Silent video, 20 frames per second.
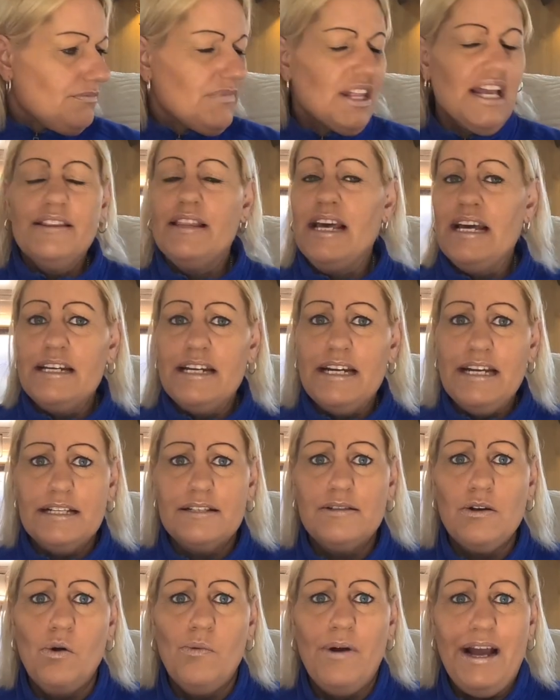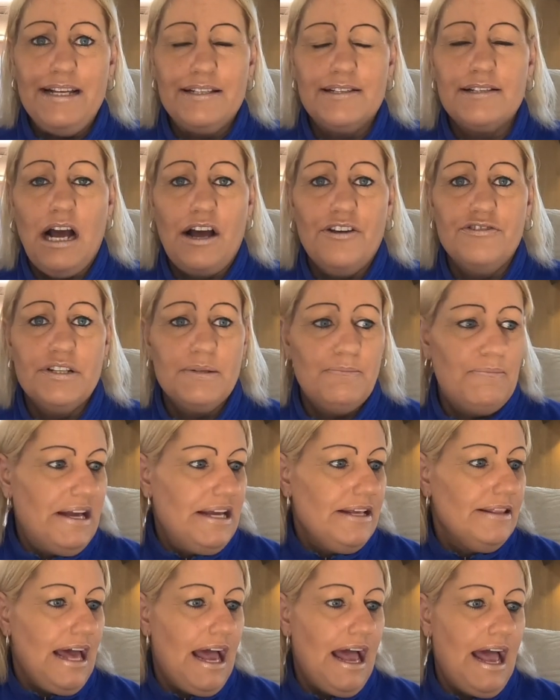then it's always going to
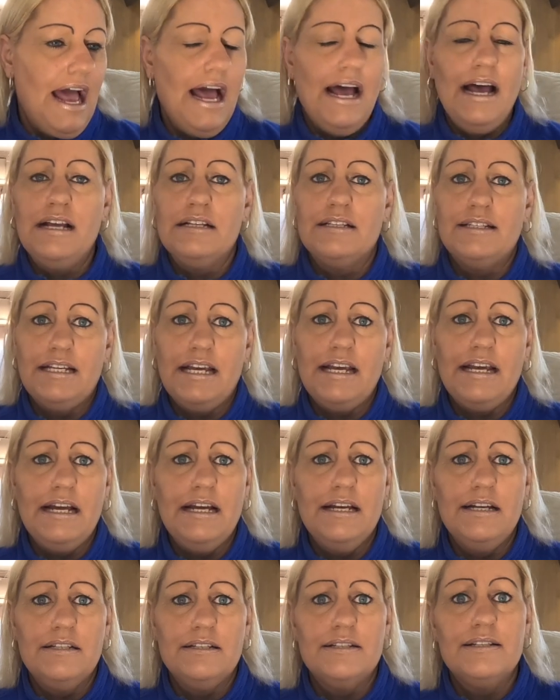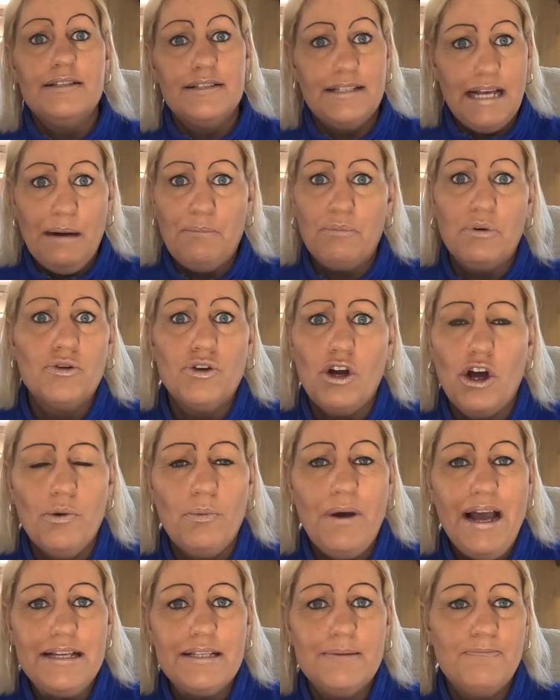be there handy, and Dan will know
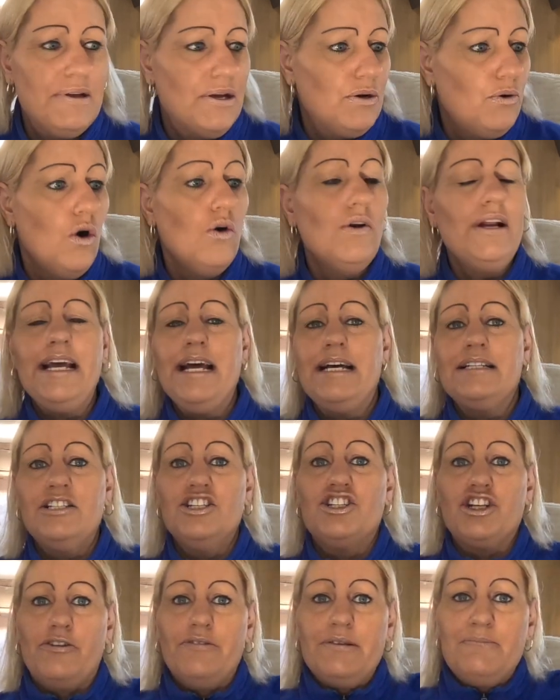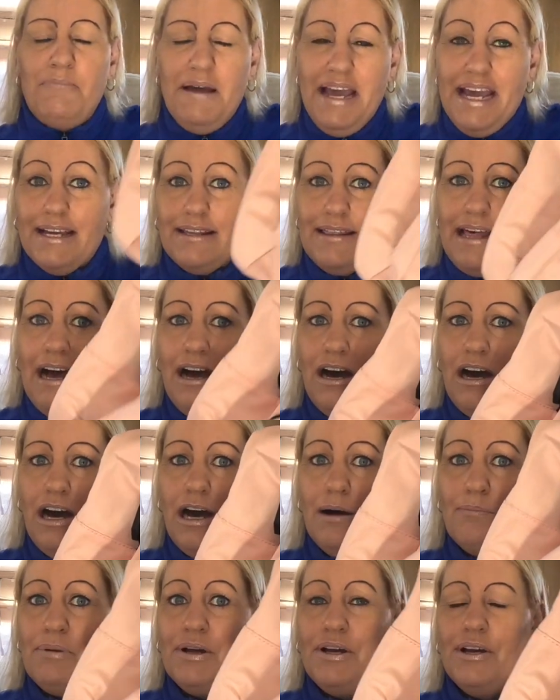where to pick. All he has to do is pick that
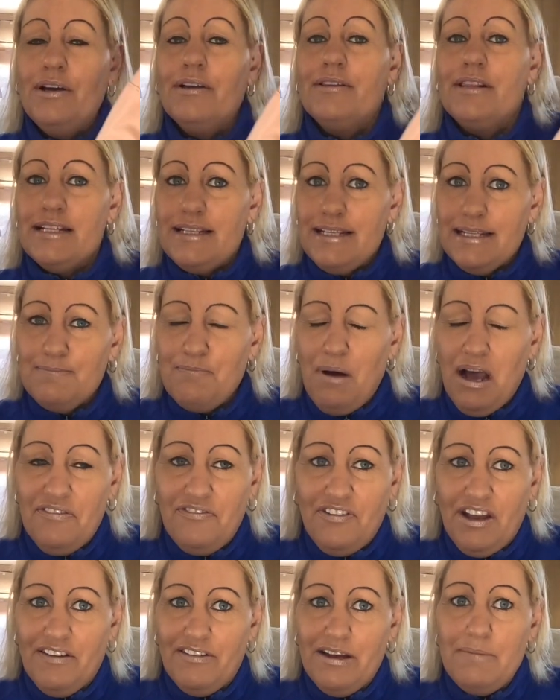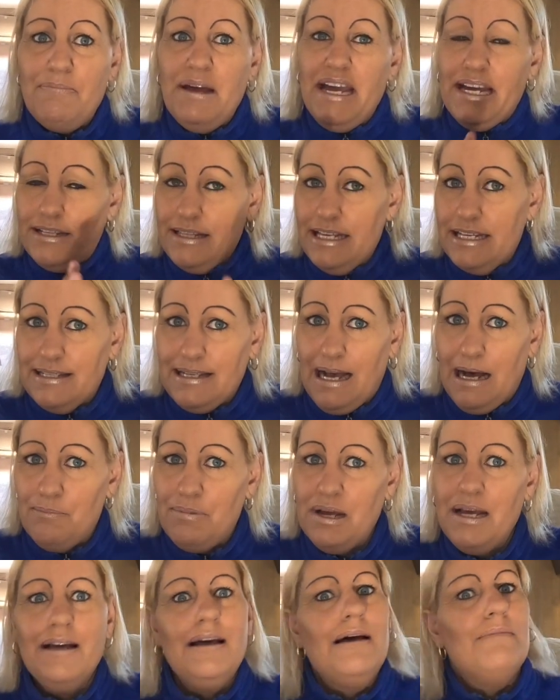up. This is my theory. Pick this up
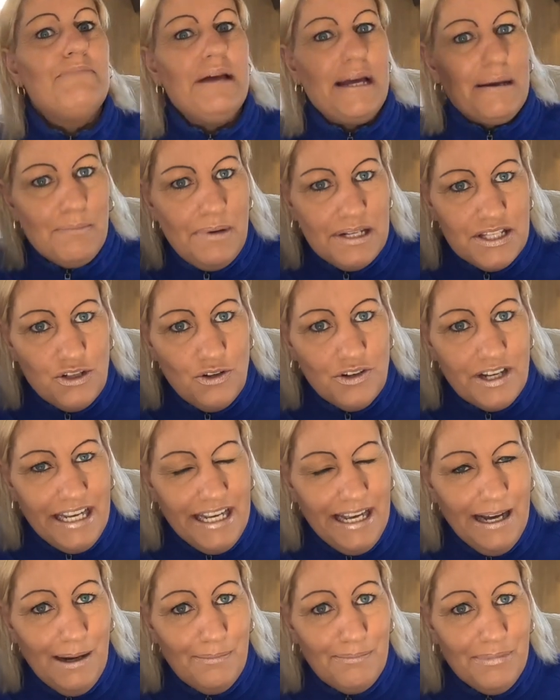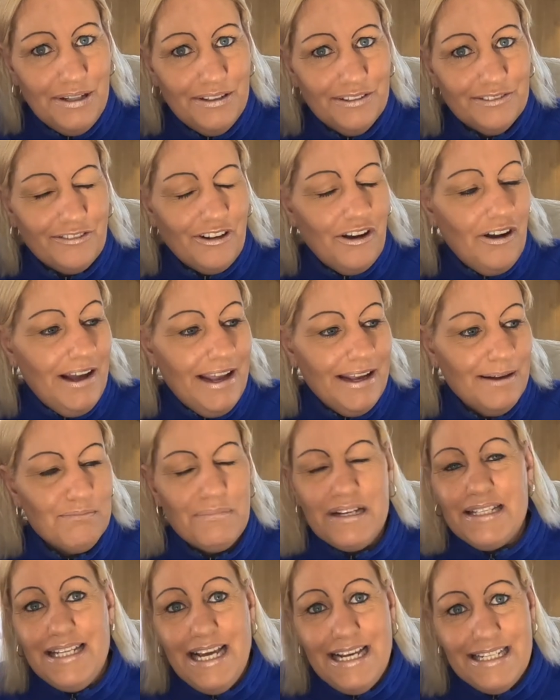and pick my doggy up. All right,
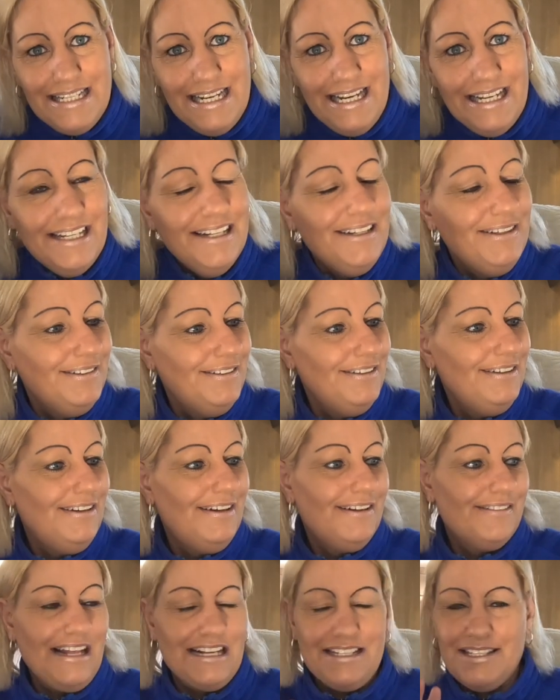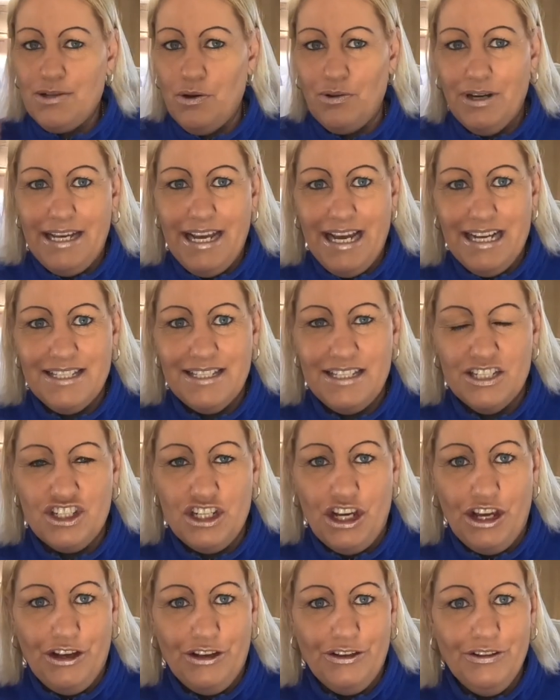my teddy. That's all he has to
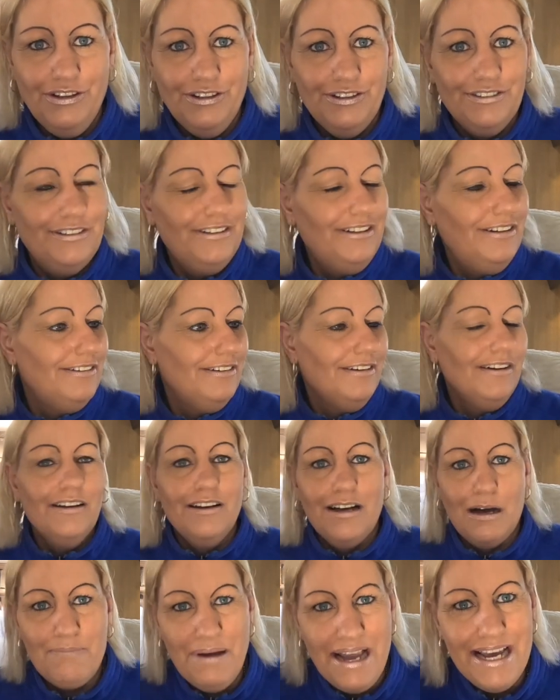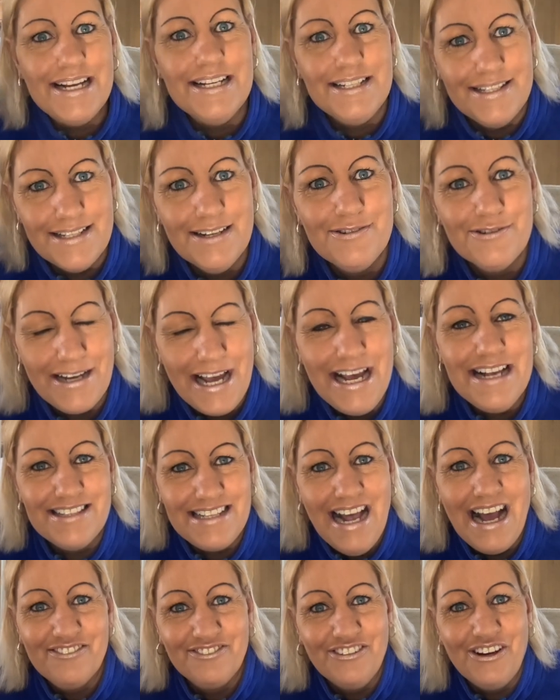do. I bet he still gets
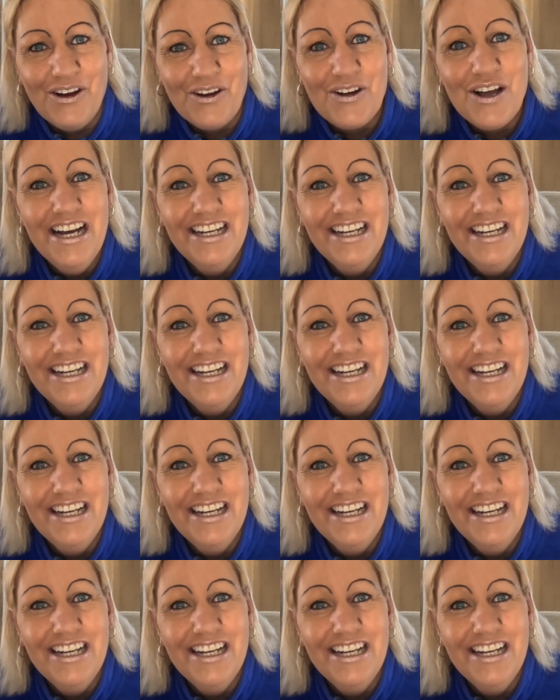that wrong.